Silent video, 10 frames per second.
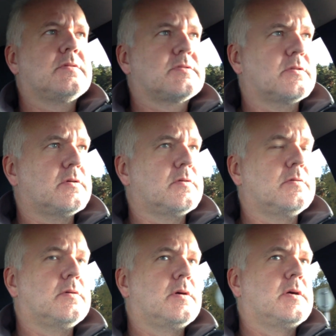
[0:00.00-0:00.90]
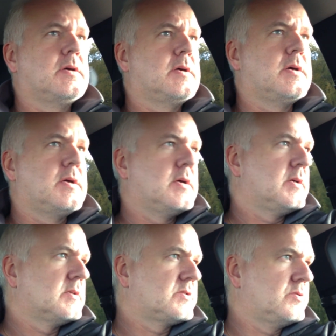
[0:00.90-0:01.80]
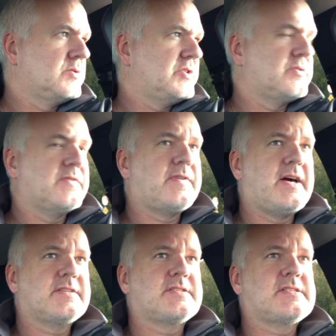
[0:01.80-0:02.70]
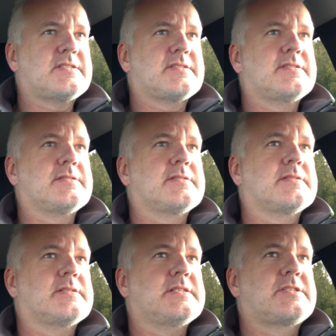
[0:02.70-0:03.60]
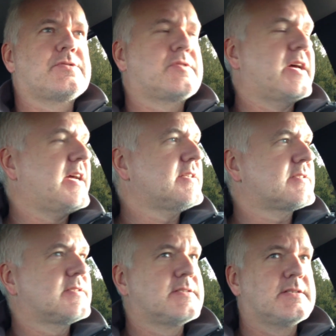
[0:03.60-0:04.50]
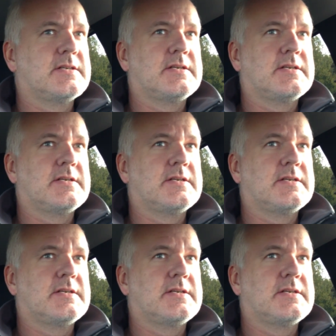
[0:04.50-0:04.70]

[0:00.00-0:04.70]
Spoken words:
So 2 new devices in 2 days.